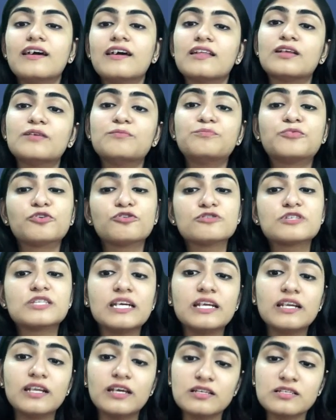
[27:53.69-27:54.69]
the
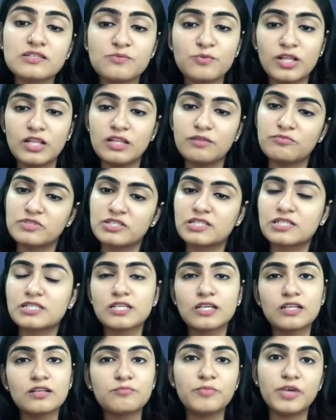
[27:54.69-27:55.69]
proceedings will
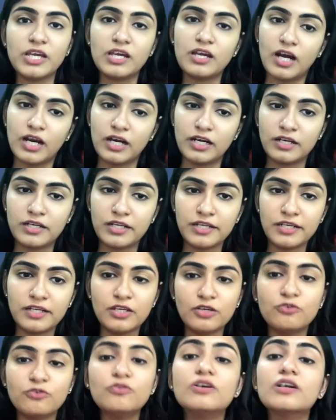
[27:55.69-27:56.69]
still be
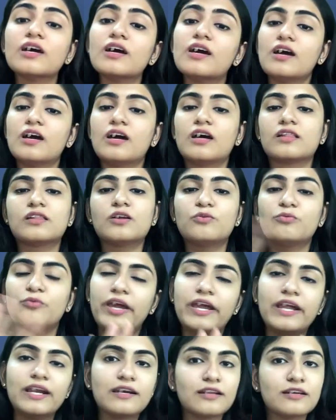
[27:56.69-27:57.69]
continued the
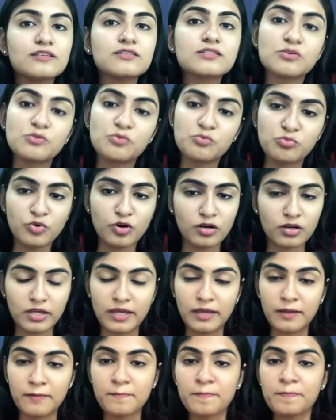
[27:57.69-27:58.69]
way it is
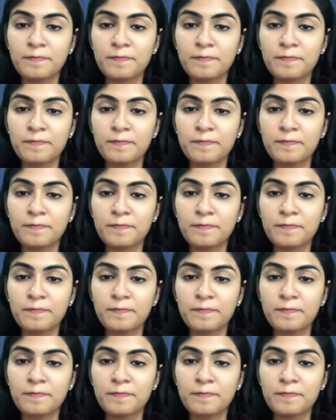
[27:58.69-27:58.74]
working.